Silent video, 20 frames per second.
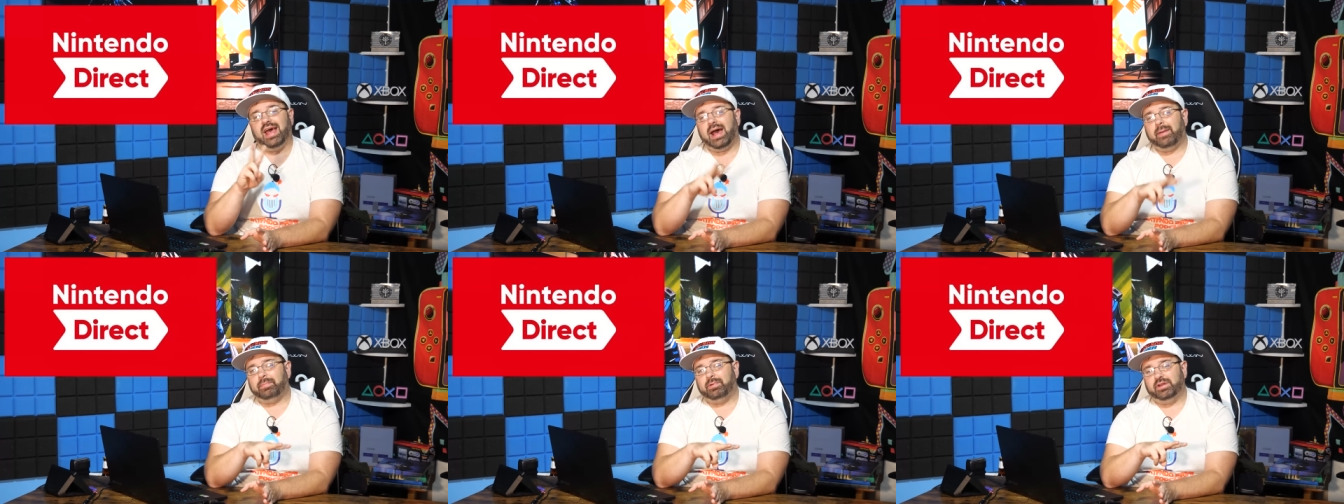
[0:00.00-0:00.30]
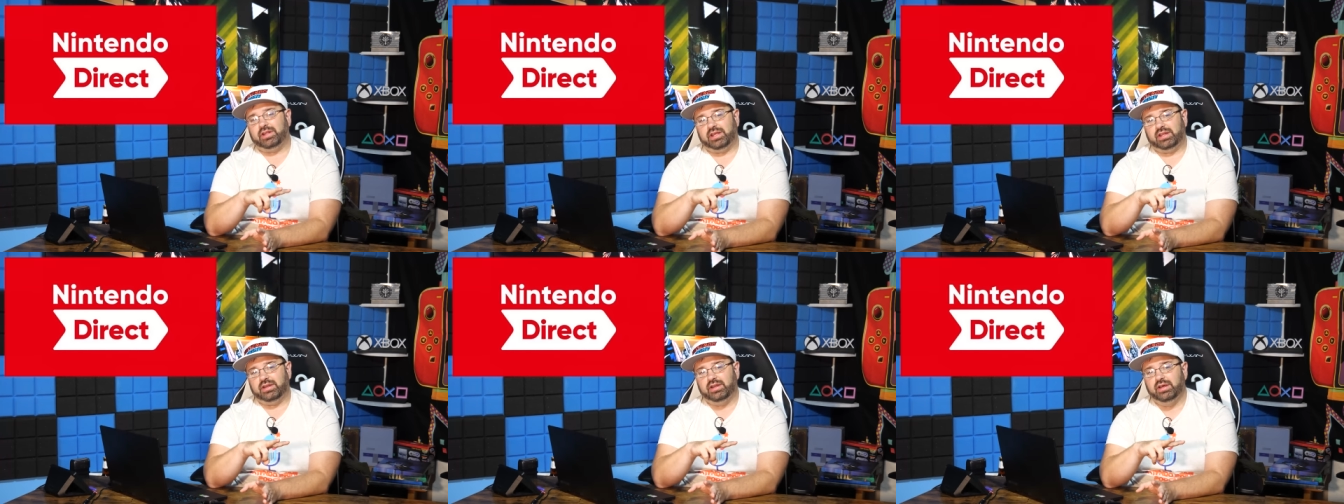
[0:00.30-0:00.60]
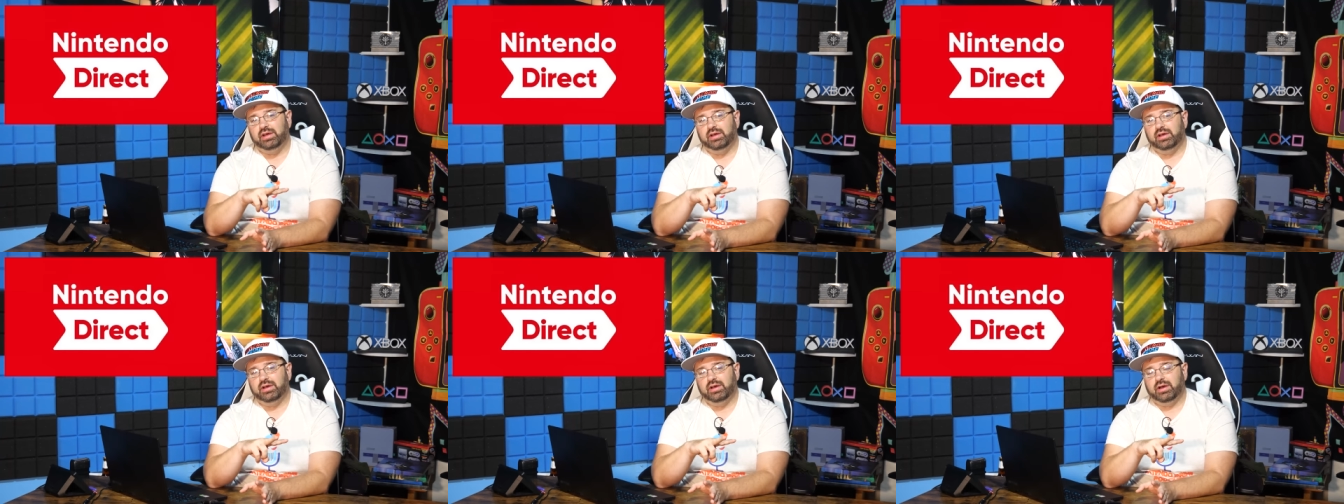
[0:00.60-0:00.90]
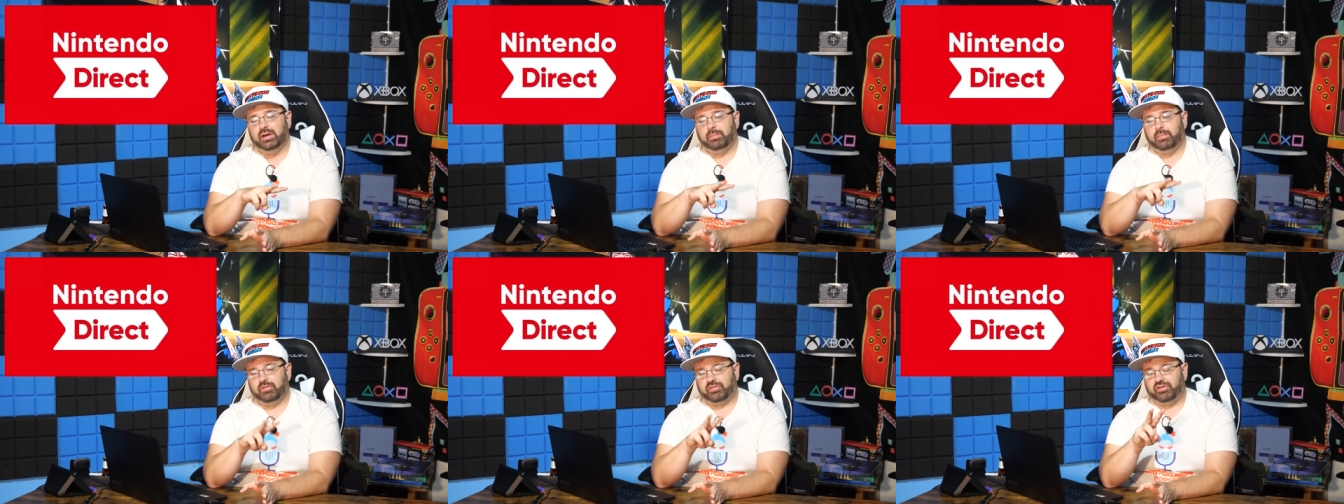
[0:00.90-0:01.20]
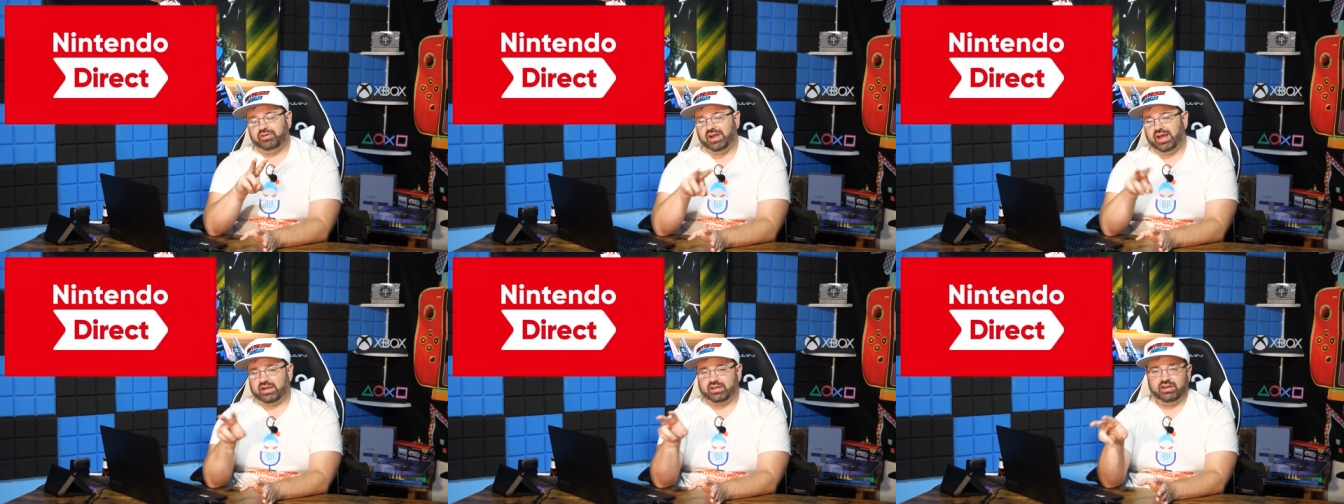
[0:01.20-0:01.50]
happening, but
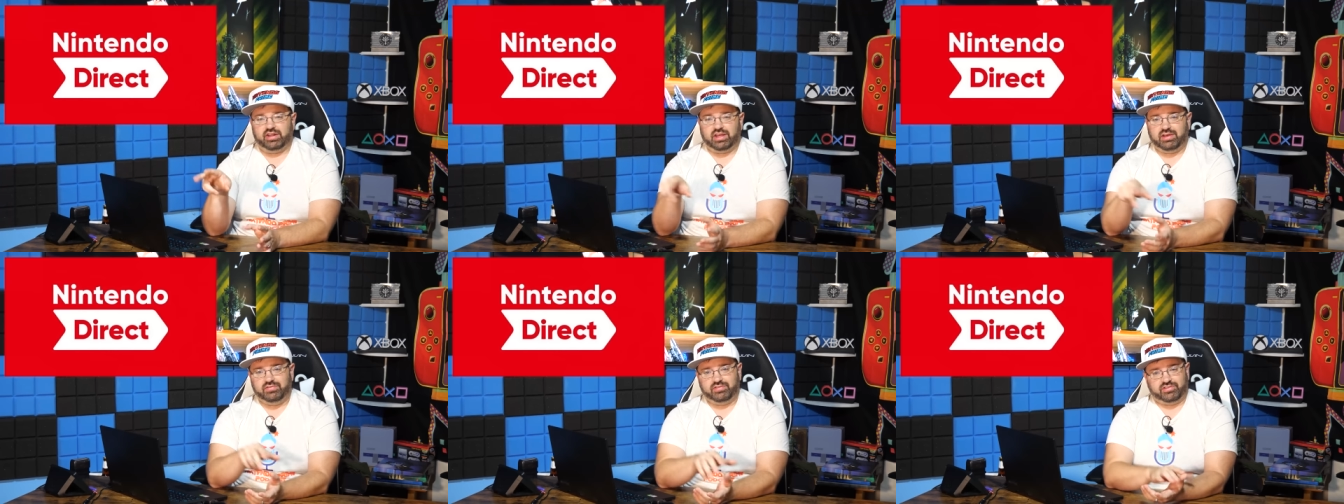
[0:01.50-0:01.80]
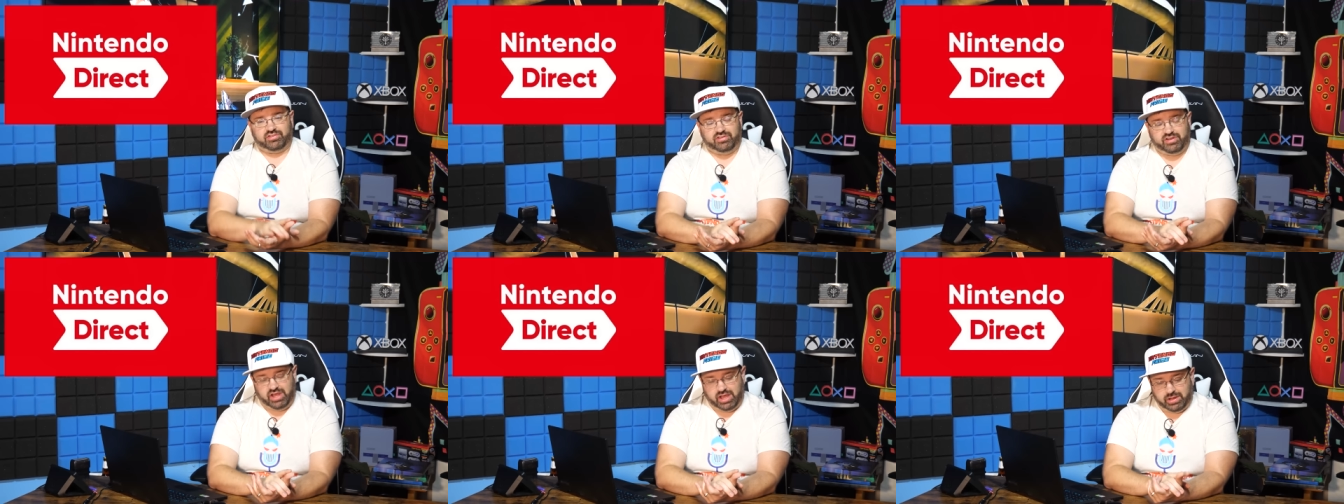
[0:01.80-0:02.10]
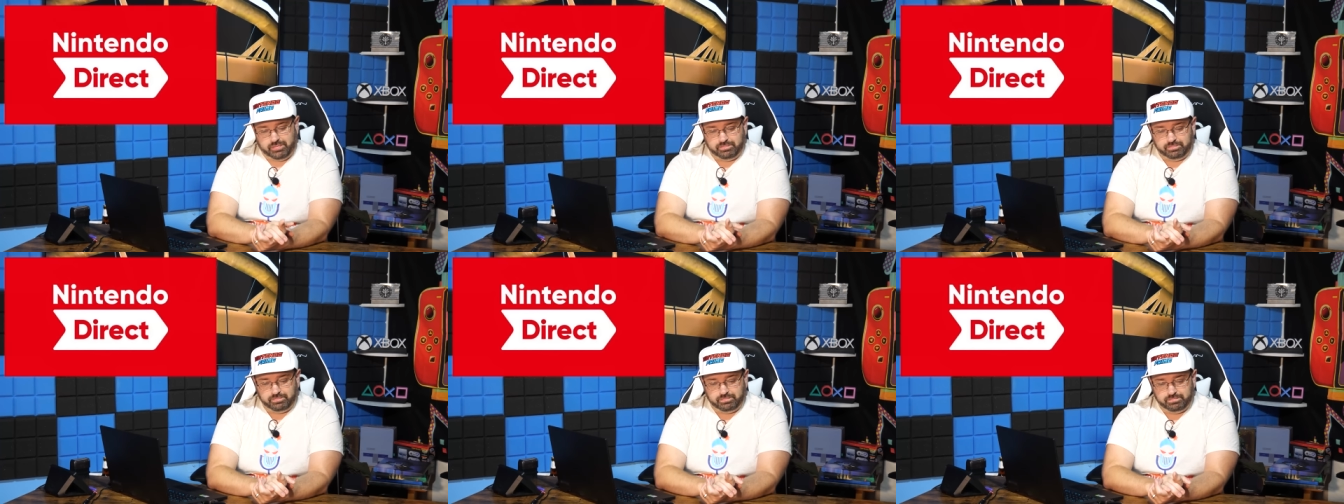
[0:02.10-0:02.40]
they're not going to give us a day.